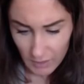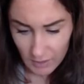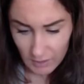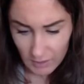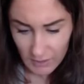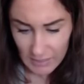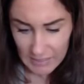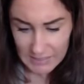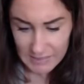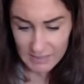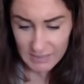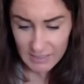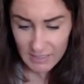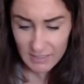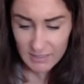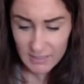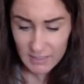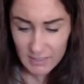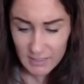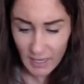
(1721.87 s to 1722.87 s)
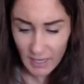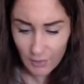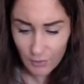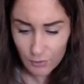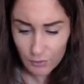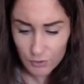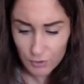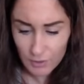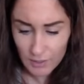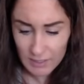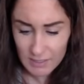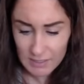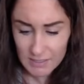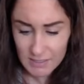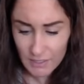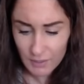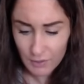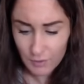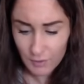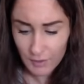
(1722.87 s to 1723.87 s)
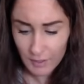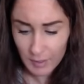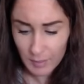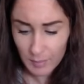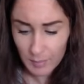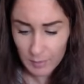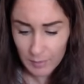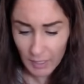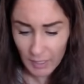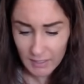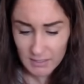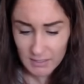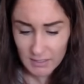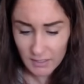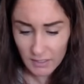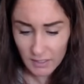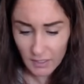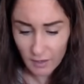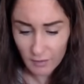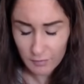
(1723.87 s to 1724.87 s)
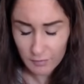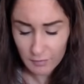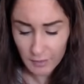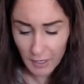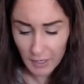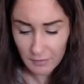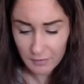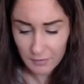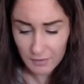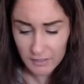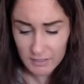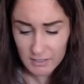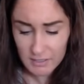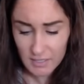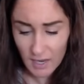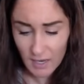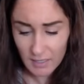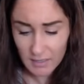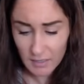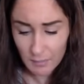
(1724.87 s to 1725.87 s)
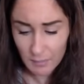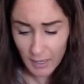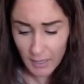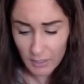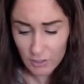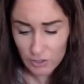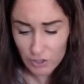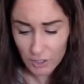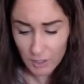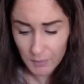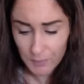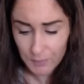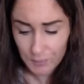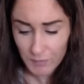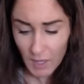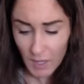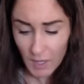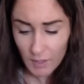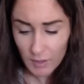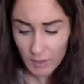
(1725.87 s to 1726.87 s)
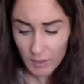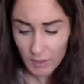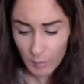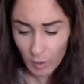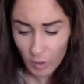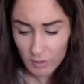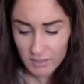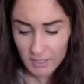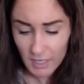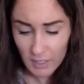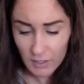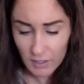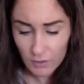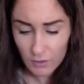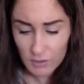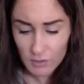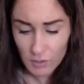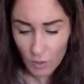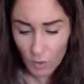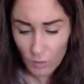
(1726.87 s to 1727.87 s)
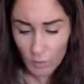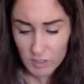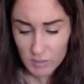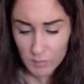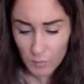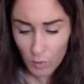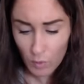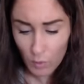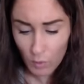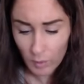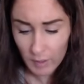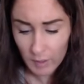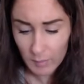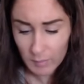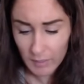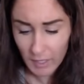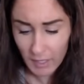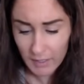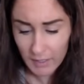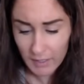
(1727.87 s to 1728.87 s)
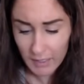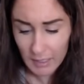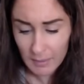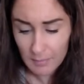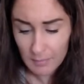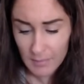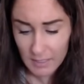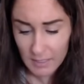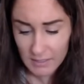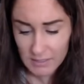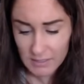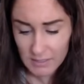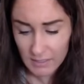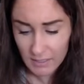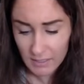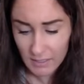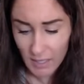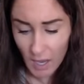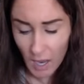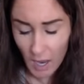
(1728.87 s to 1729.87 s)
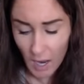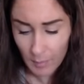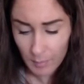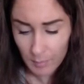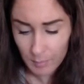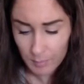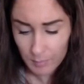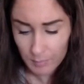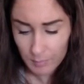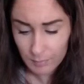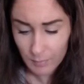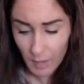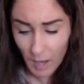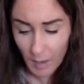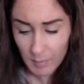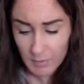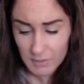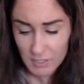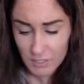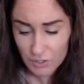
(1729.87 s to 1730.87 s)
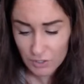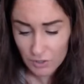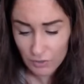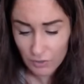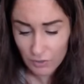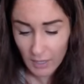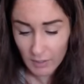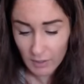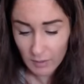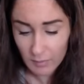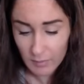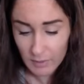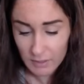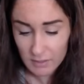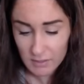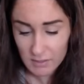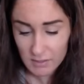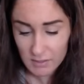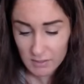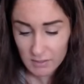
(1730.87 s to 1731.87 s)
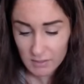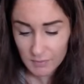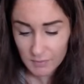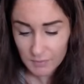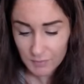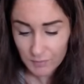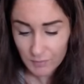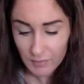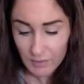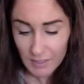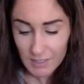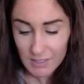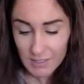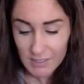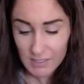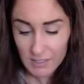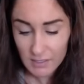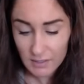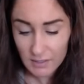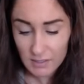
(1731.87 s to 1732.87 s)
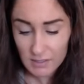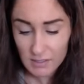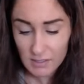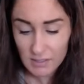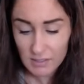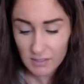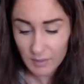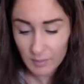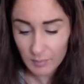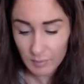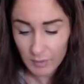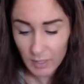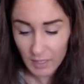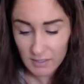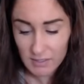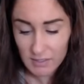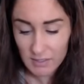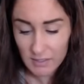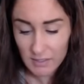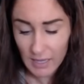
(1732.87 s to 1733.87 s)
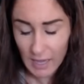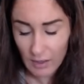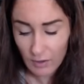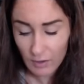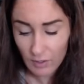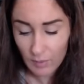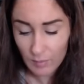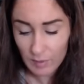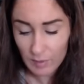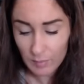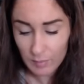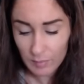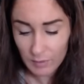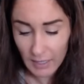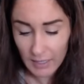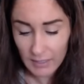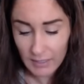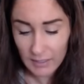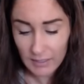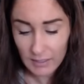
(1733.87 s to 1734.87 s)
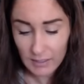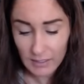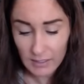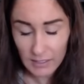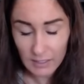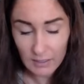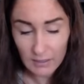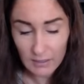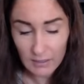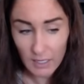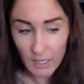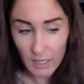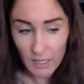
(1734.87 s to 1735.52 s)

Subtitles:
They sit together to consider the complexity of life inside the mansion. The bartender is always pouring, blending, and mixing the oppositional elements. Synthesis, complexity, alchemy, blending, healing,